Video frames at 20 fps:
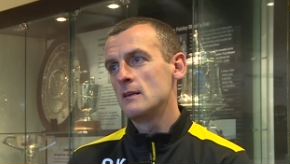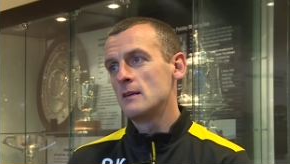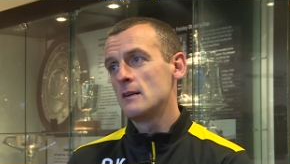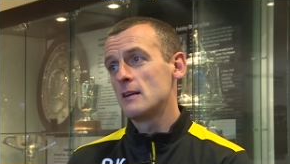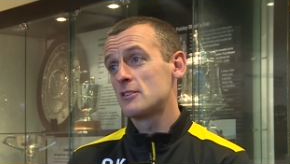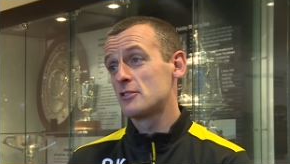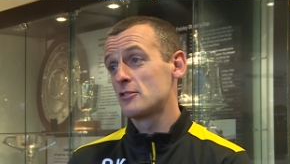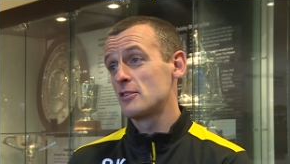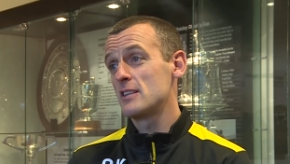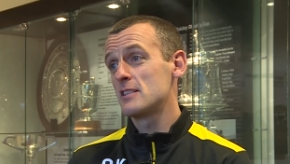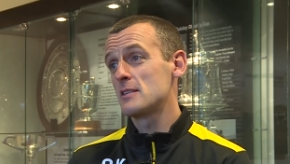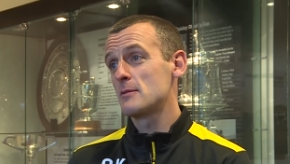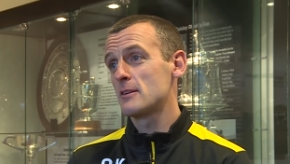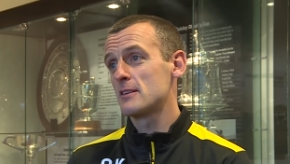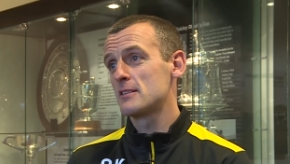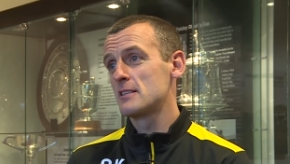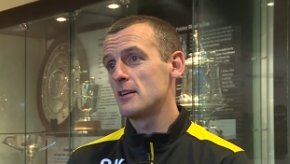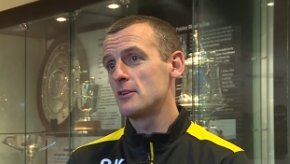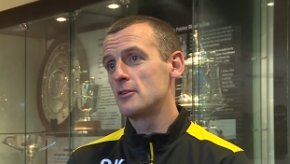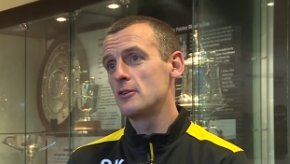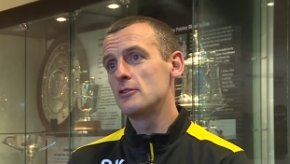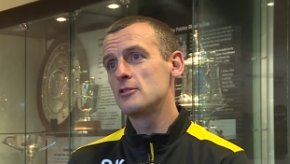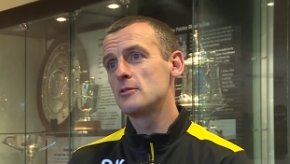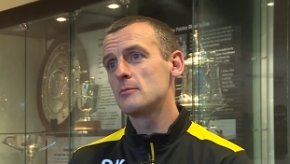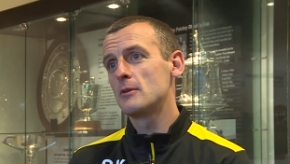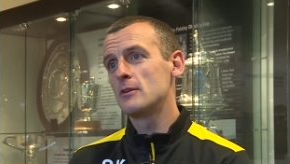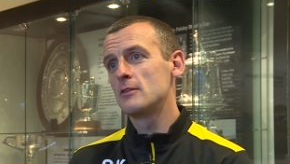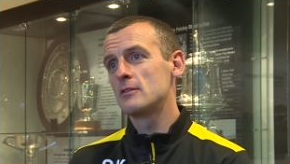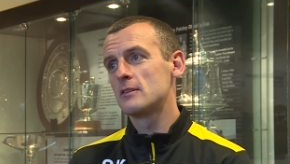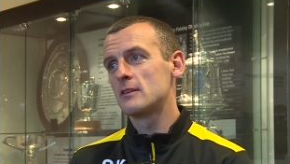It's crazy, but I see a huge
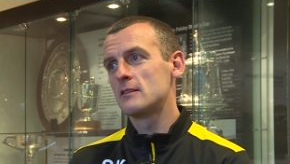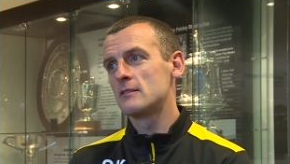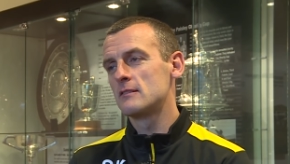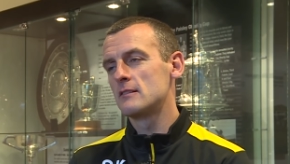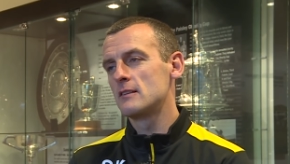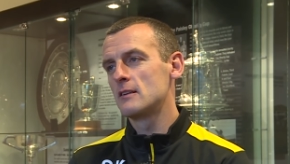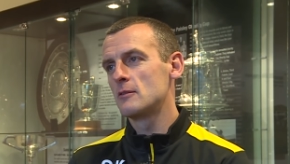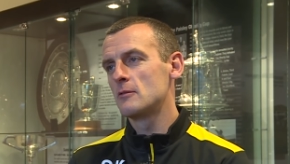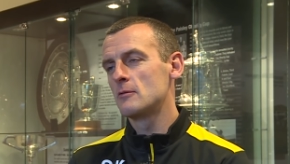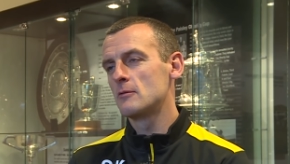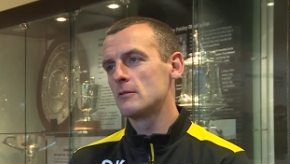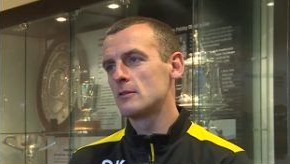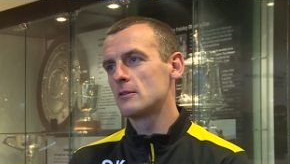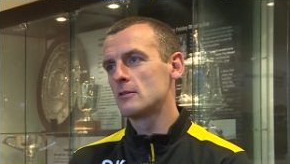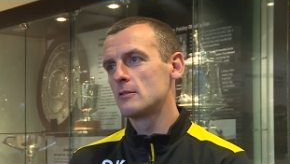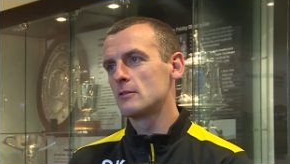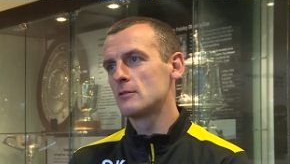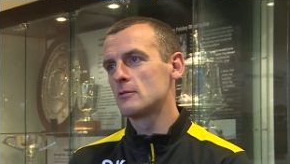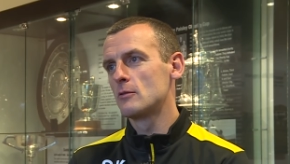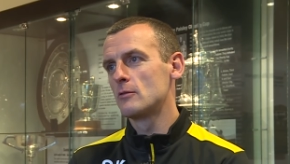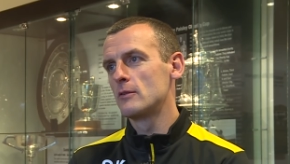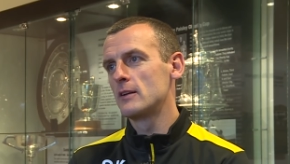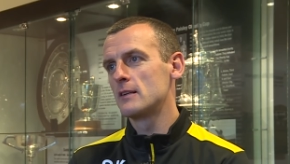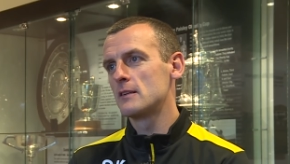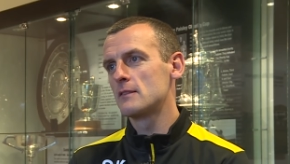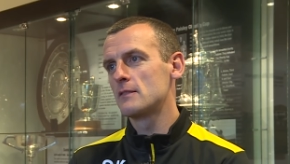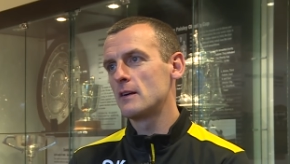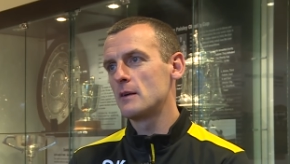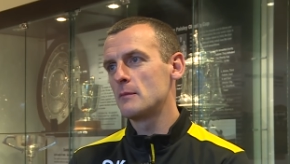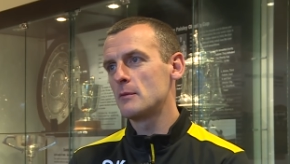amount. And you know, Corian
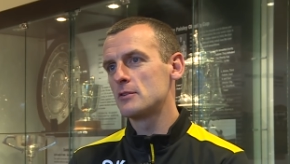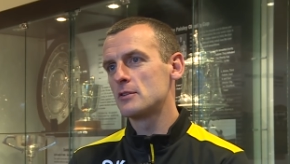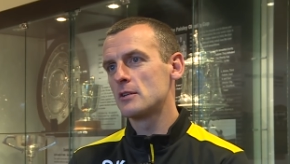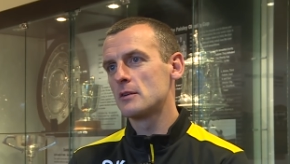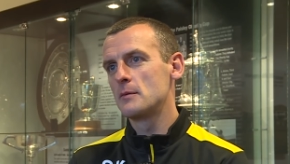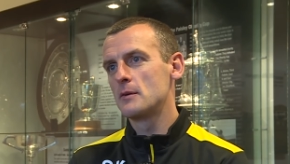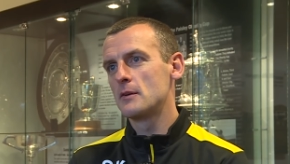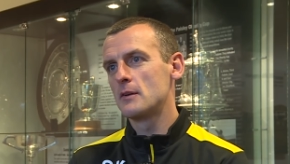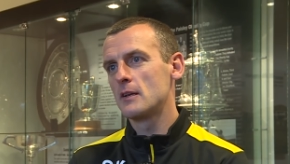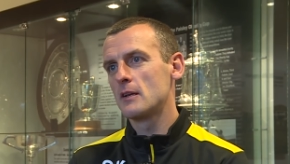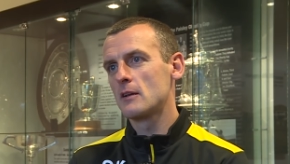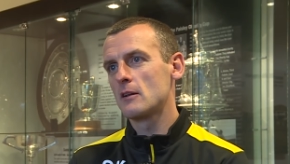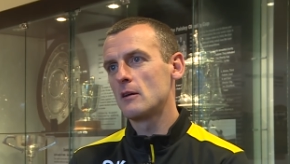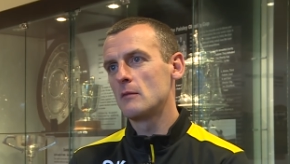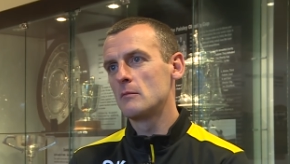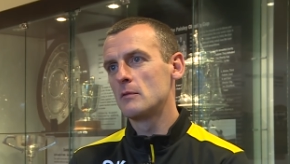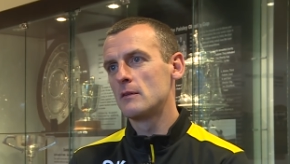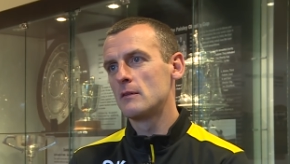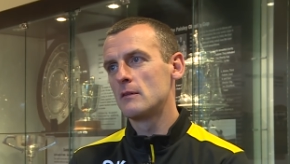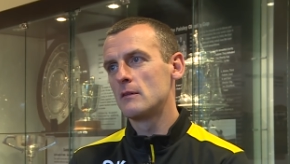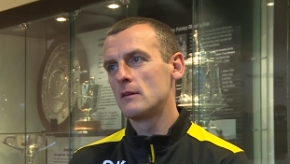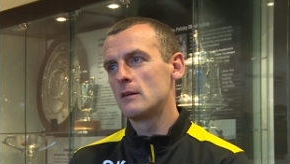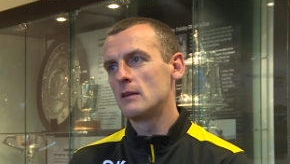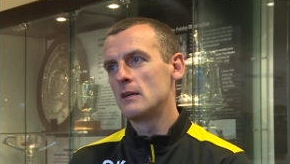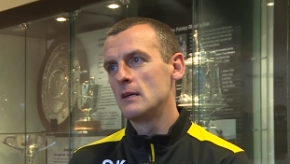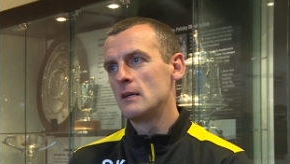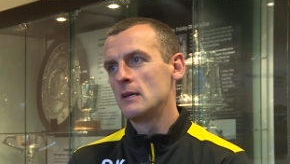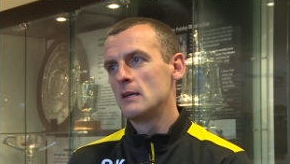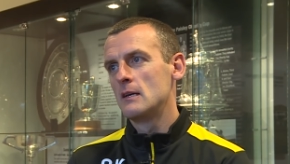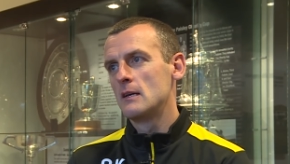is very much a community club, and
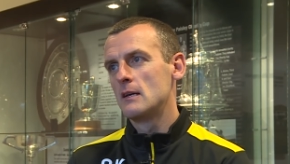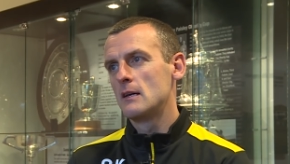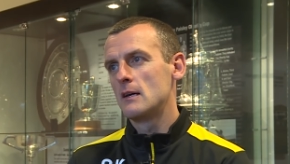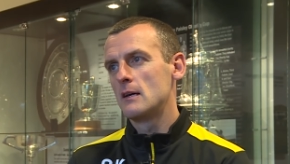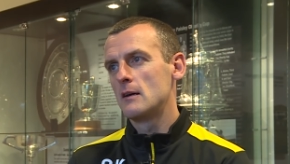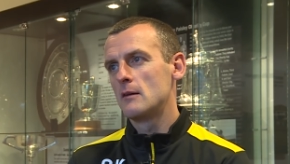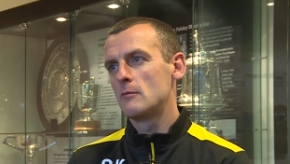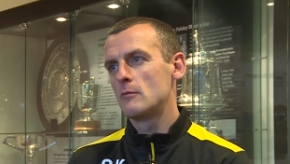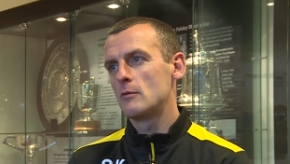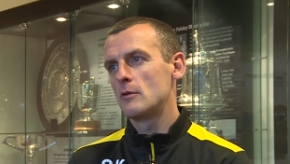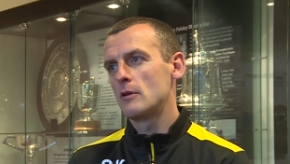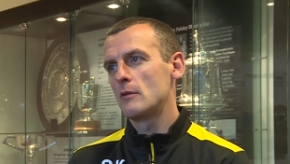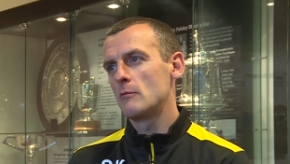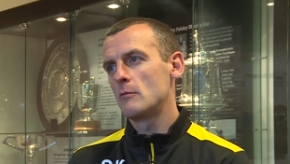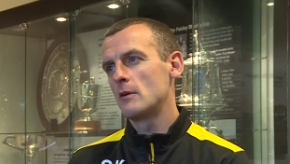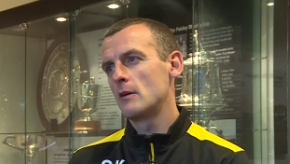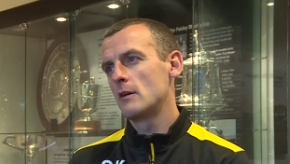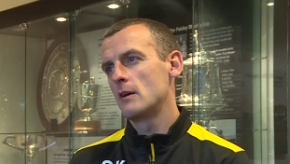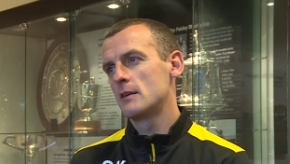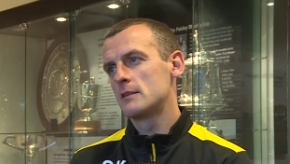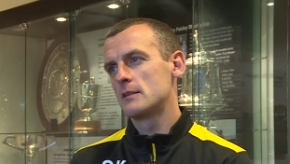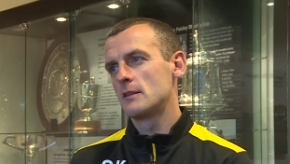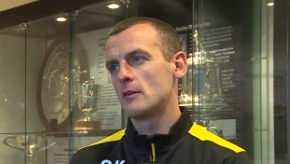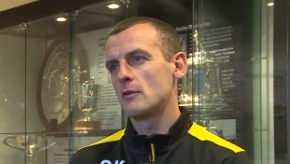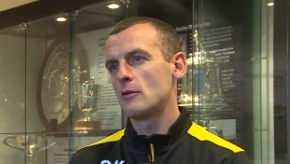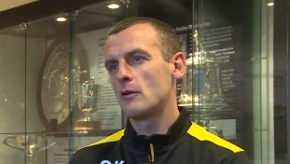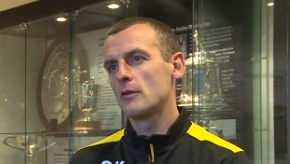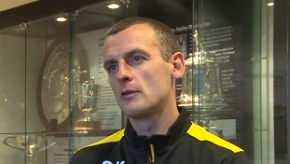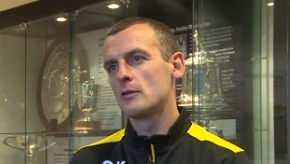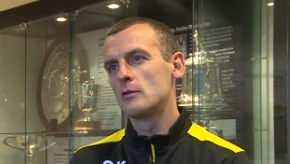it's in the
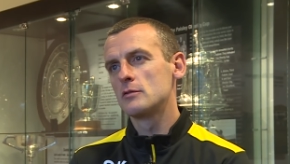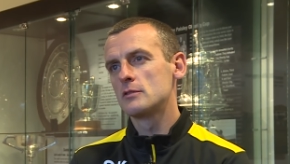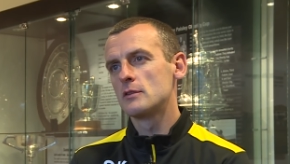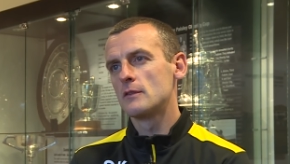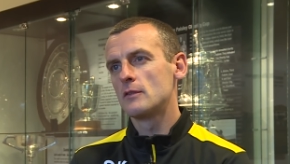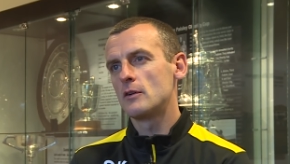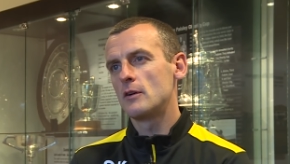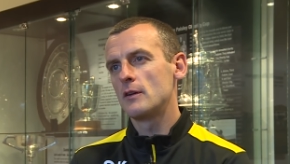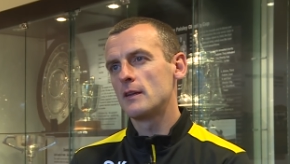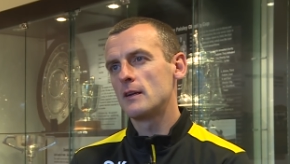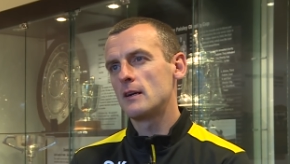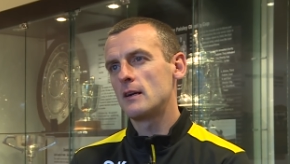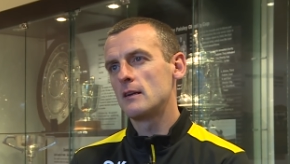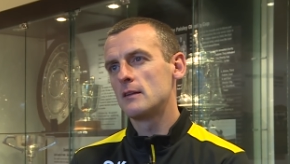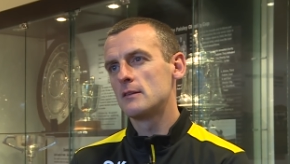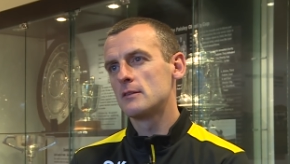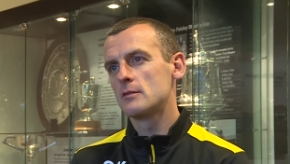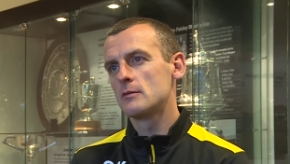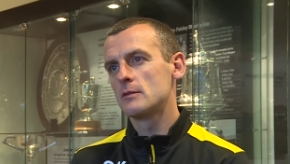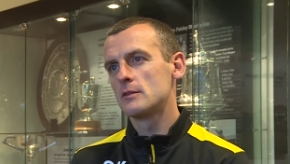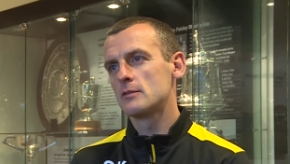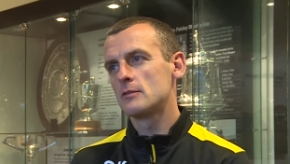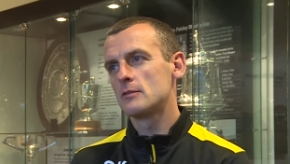north coast of Northern Ireland, so it's